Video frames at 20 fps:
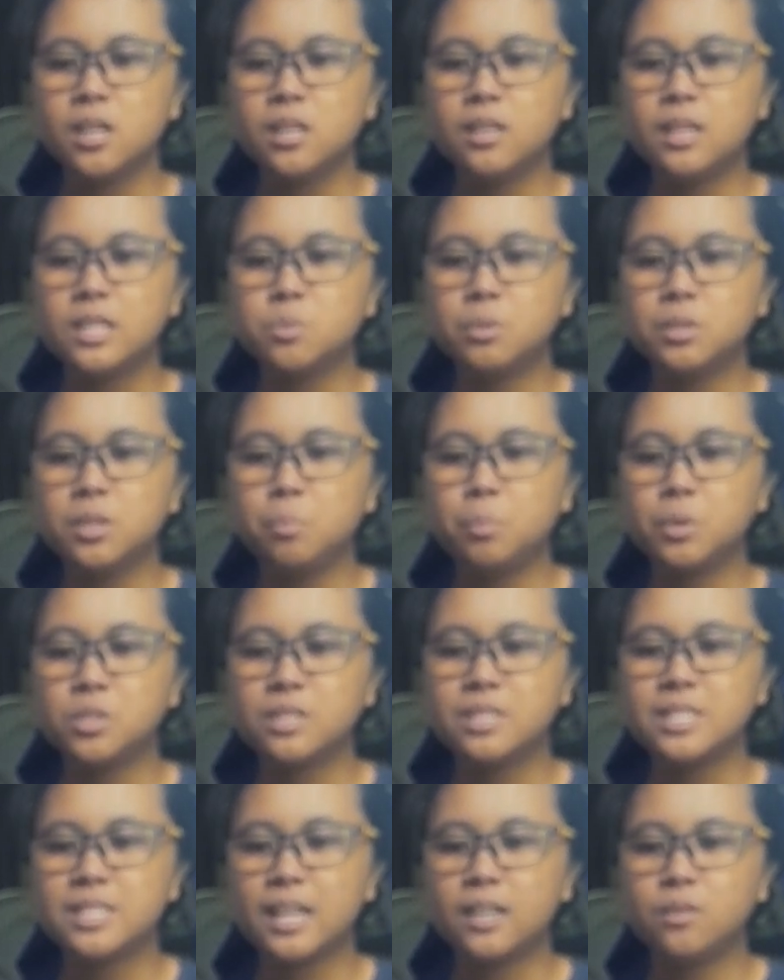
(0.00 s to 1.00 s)
That's what the
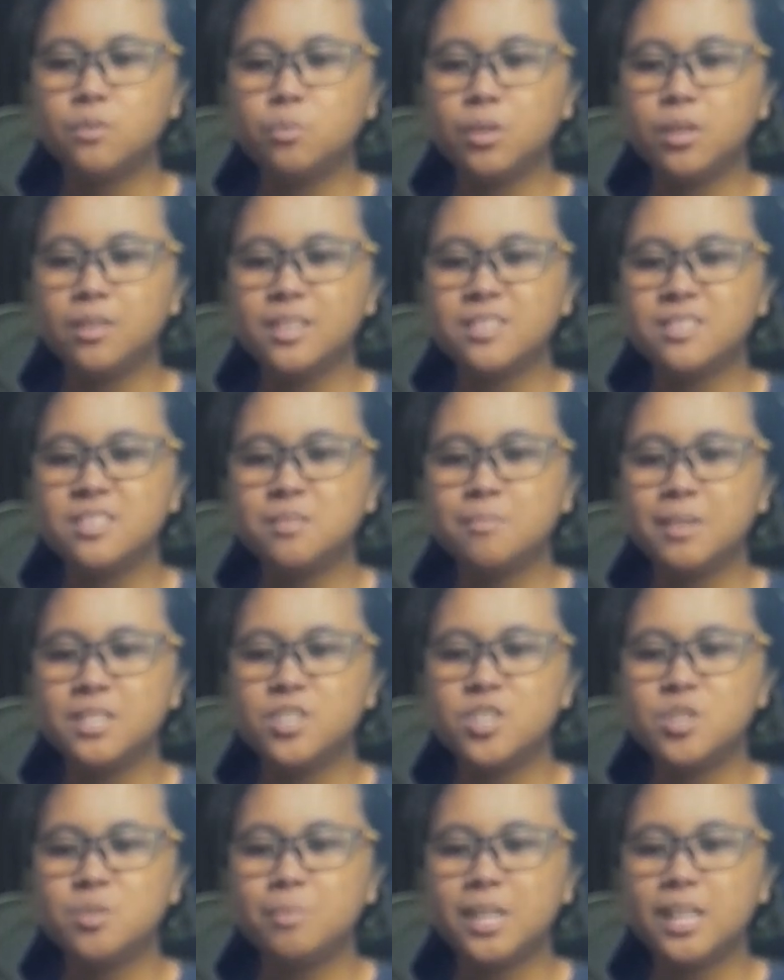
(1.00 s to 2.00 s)
person said. What does this
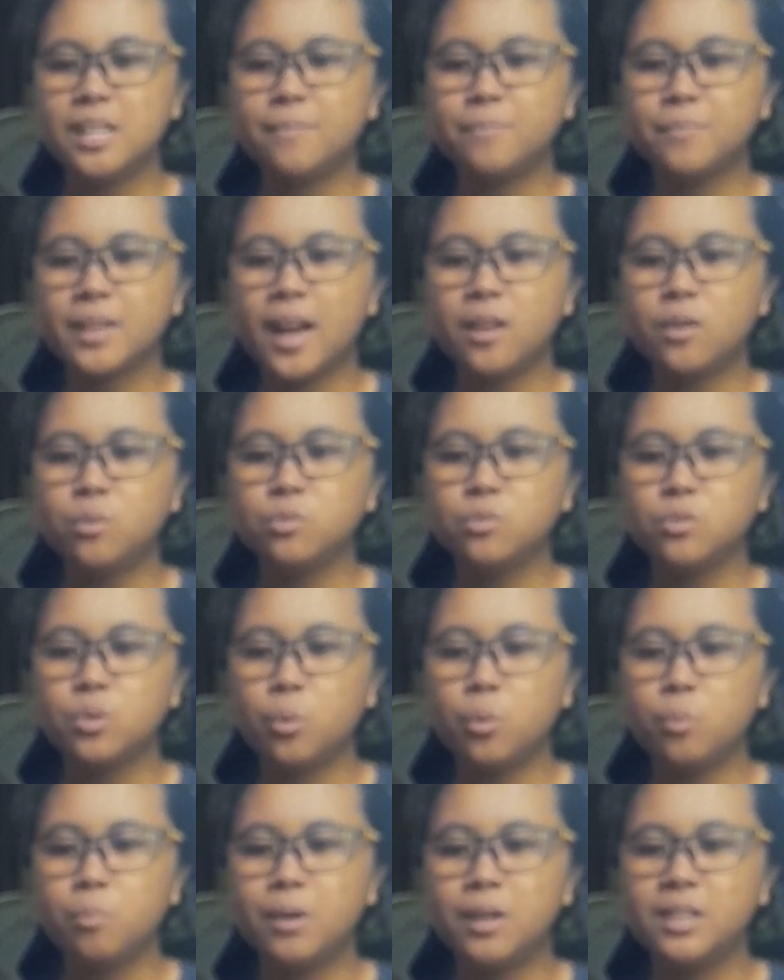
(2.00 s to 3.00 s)
message mean? I don't
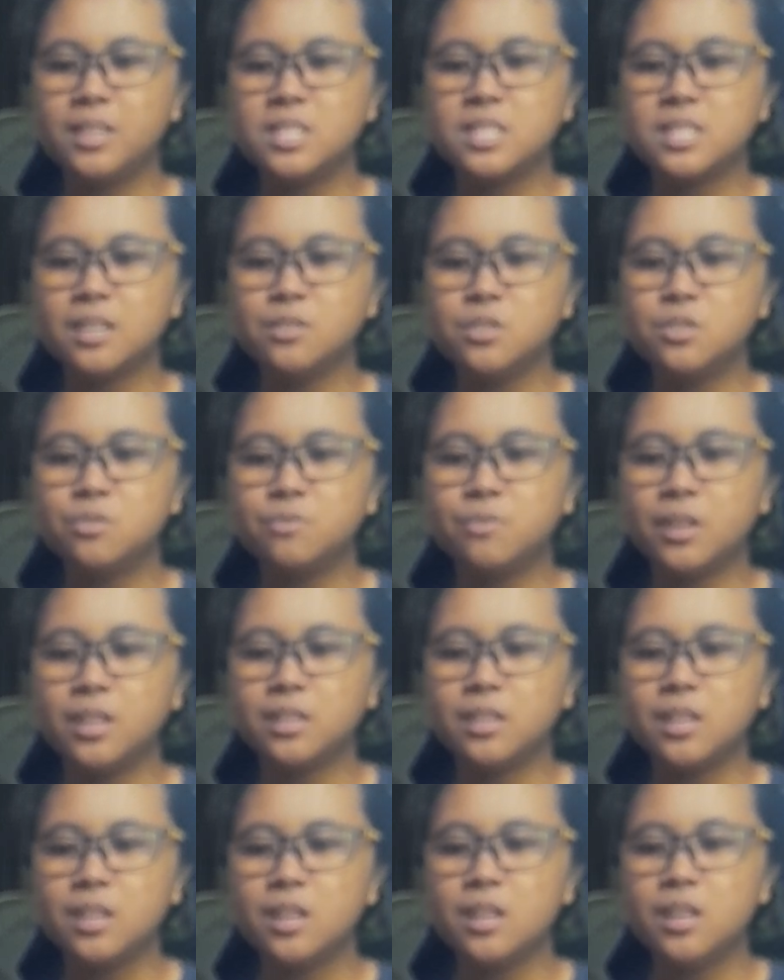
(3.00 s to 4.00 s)
know, but it sounds
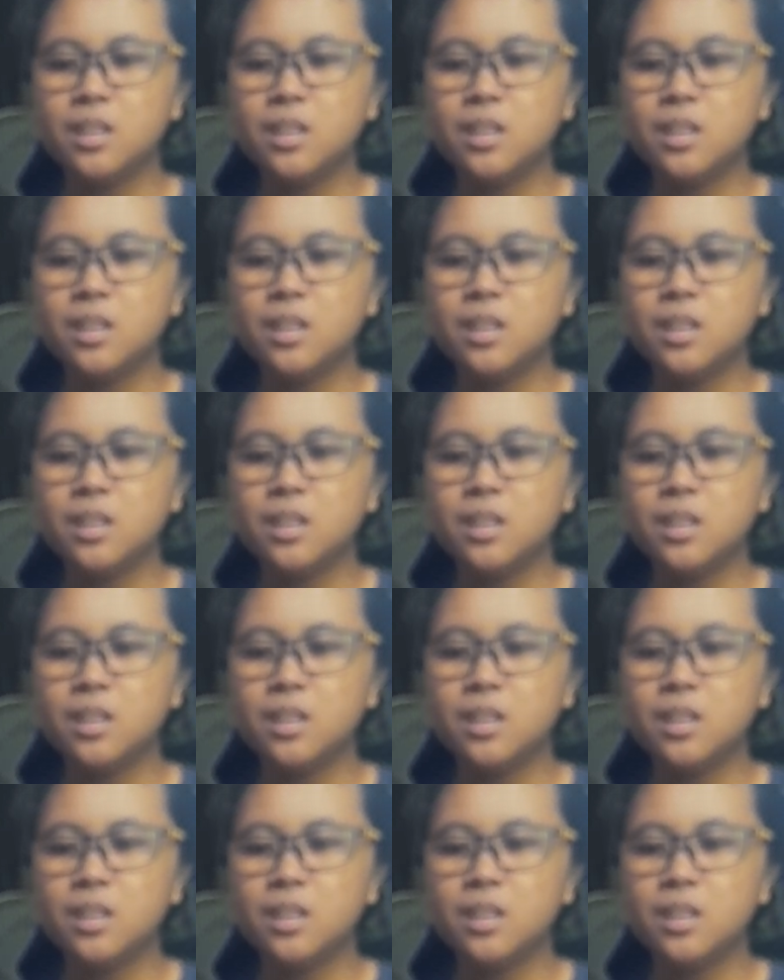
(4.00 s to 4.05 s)
fun.